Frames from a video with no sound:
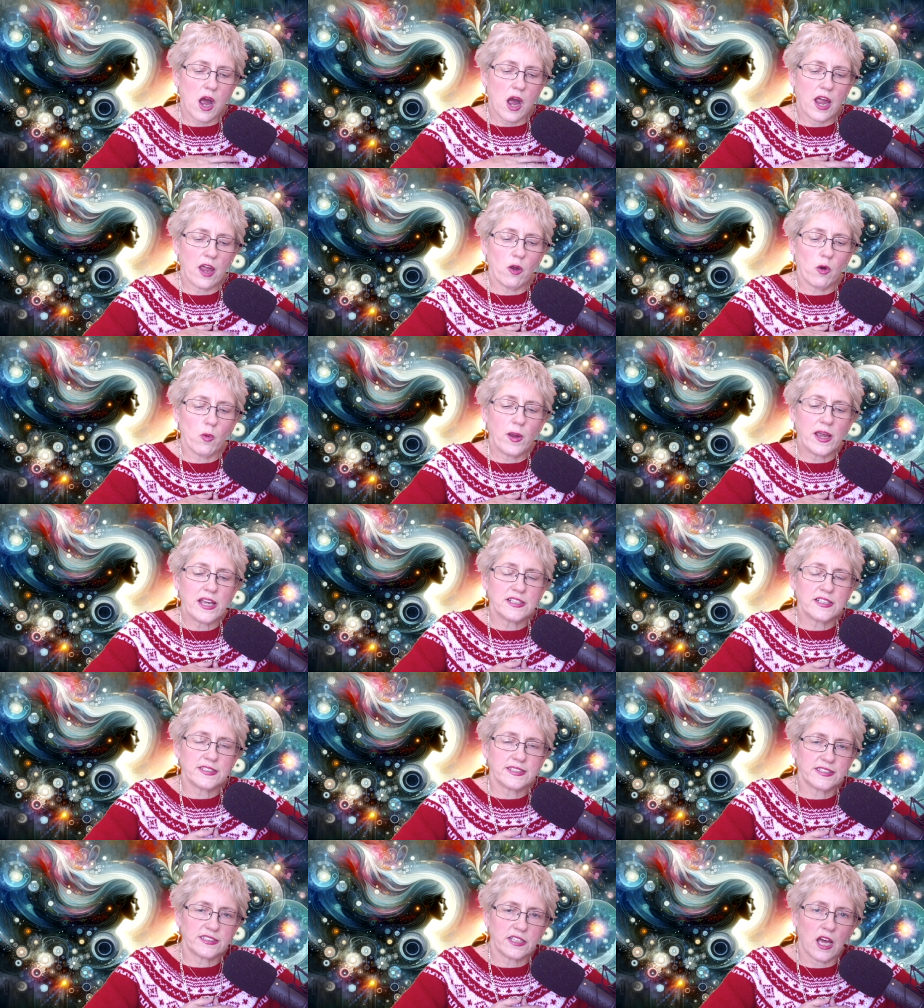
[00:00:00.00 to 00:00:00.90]
I
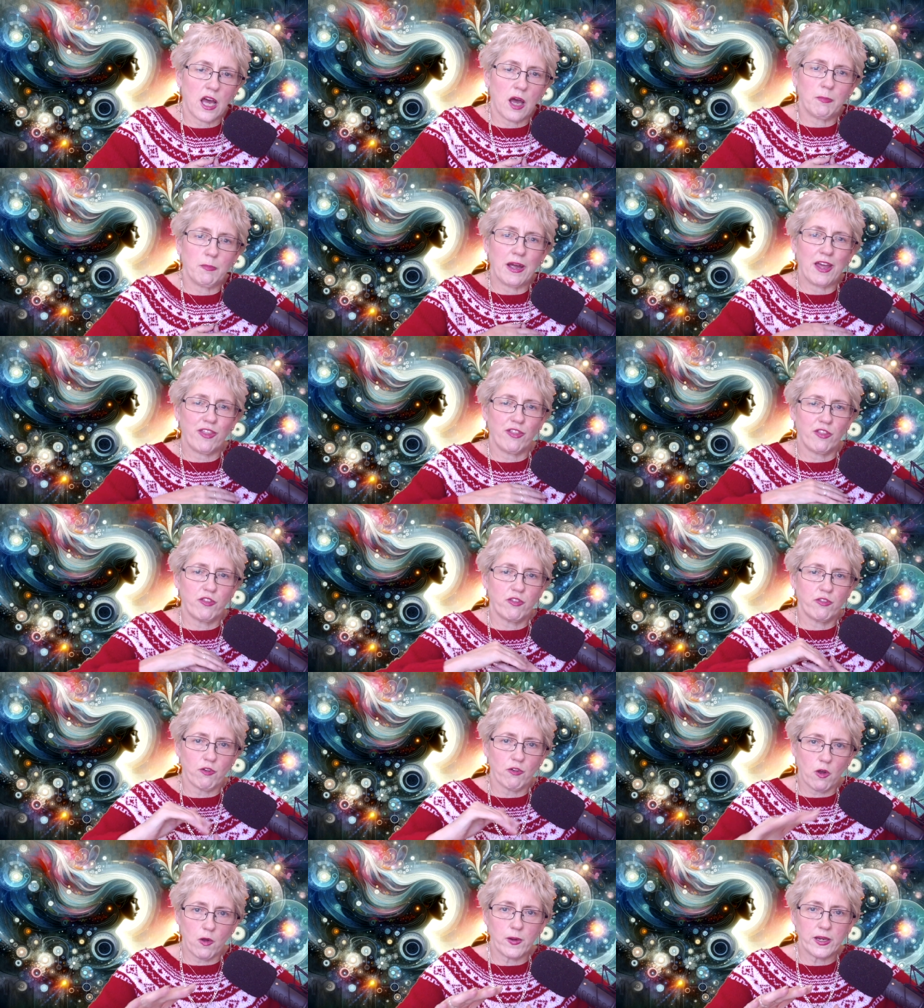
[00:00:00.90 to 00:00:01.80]
always start by
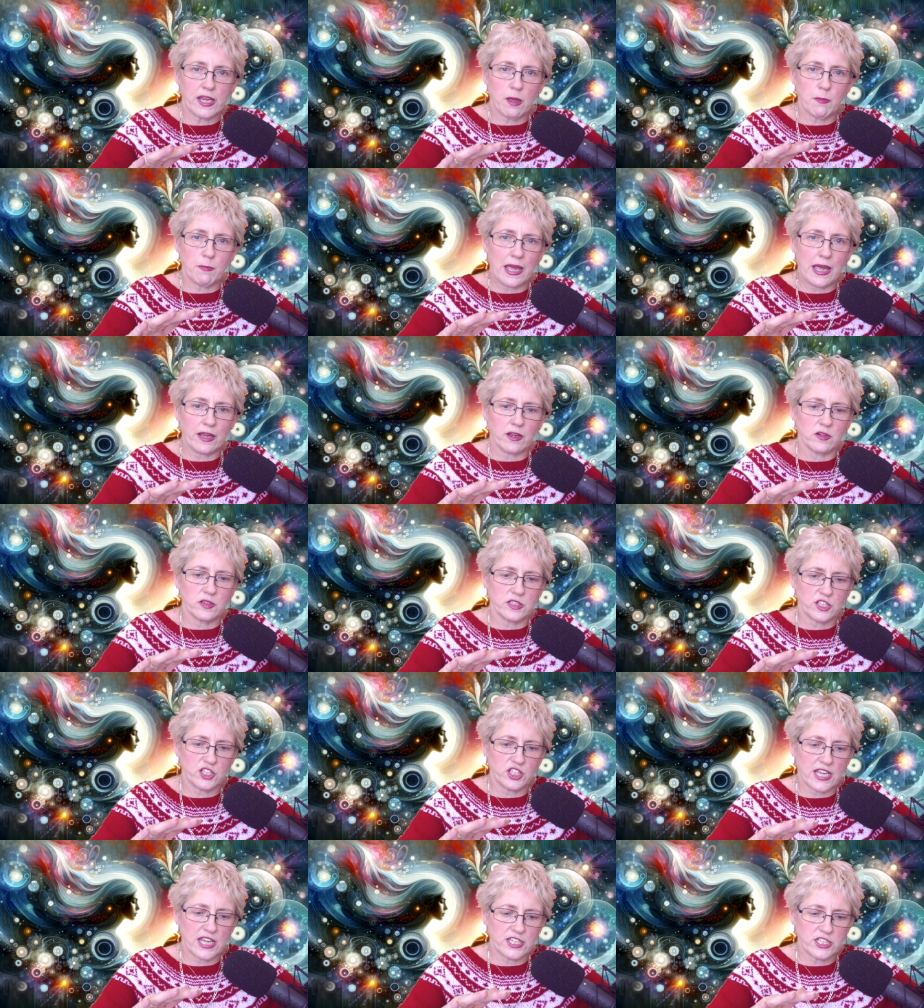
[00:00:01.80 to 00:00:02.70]
throwing it back
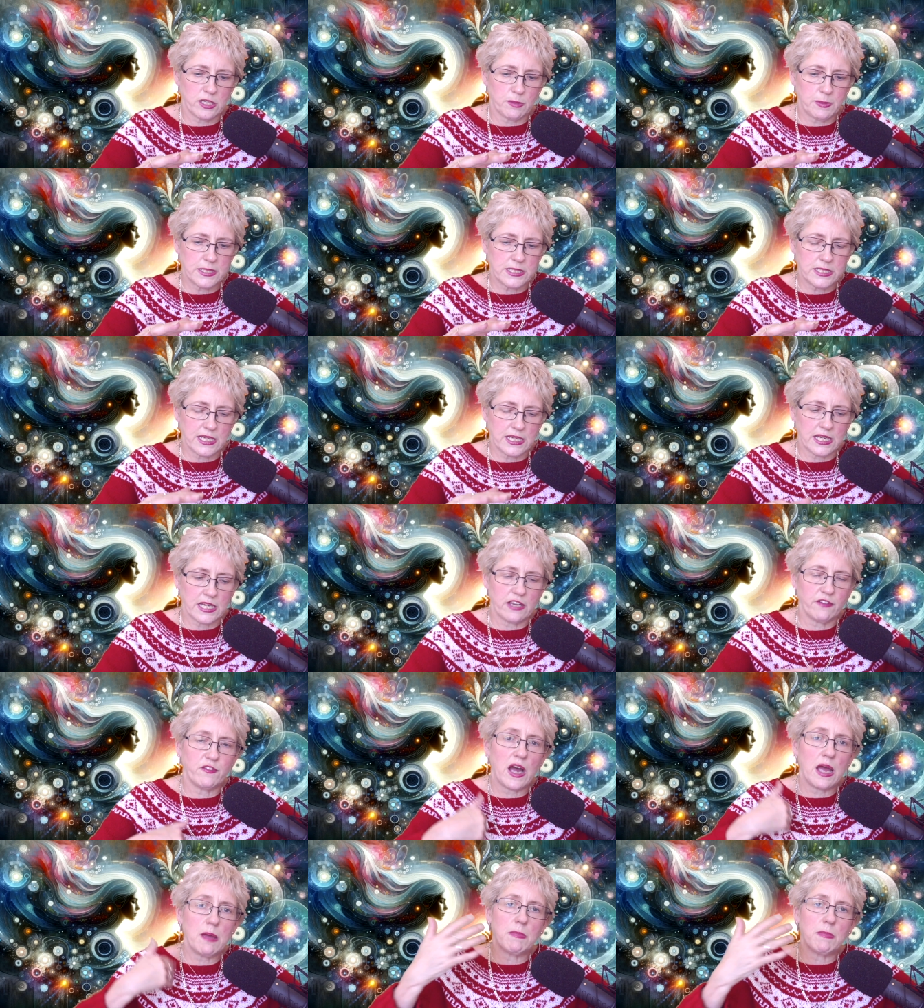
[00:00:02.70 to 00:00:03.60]
onto
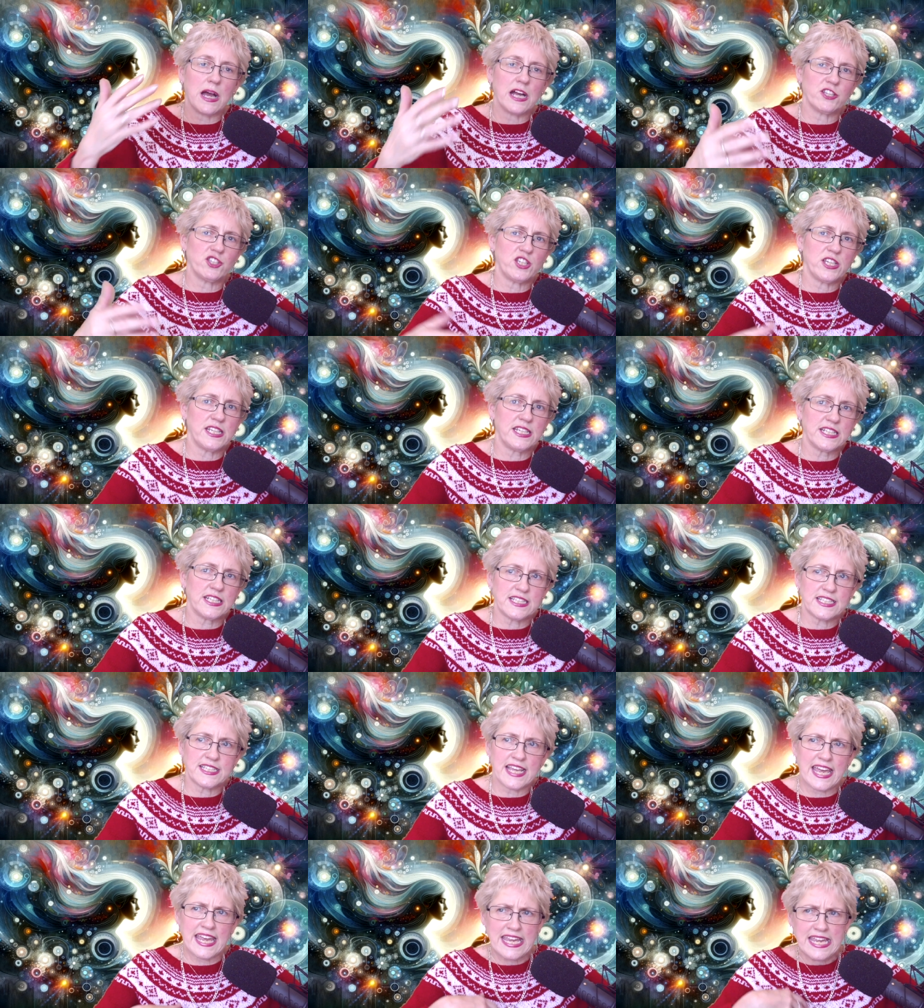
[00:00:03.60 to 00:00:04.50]
ChatGPT. If I march in
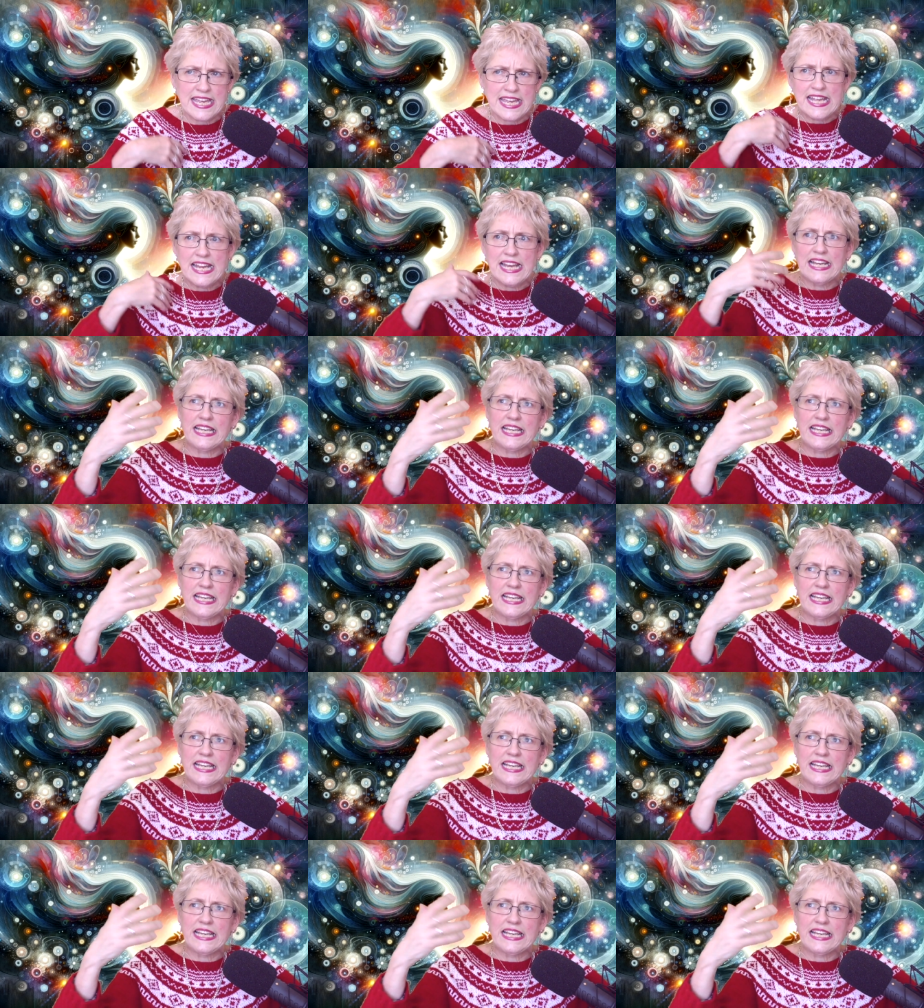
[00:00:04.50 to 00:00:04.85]
and say,